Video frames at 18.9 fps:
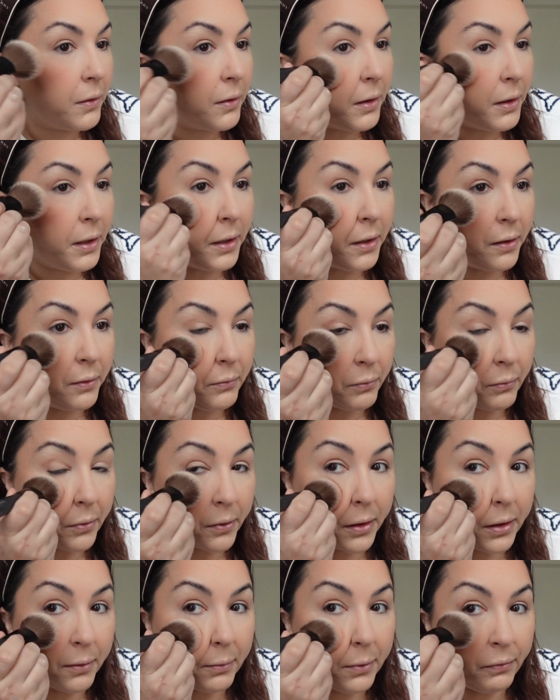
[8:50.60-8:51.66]
And we're
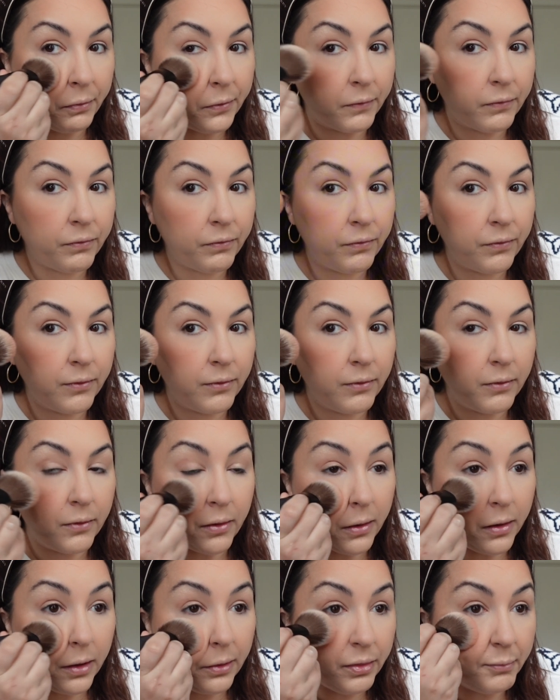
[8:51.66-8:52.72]
gonna put this
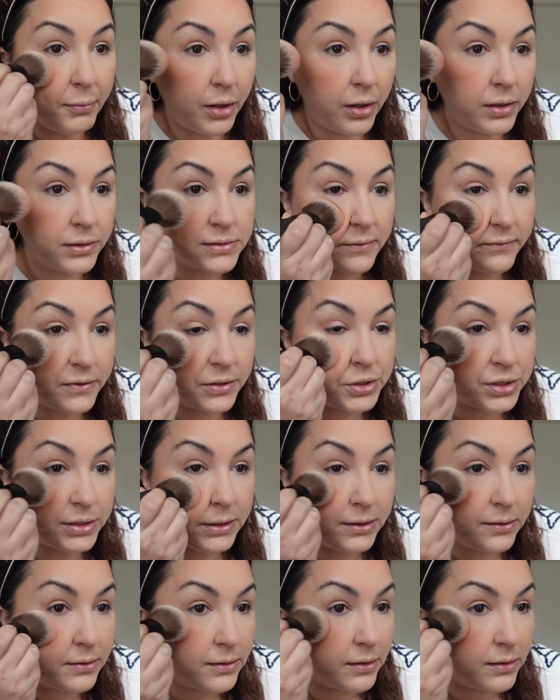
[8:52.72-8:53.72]
on the balls of the cheek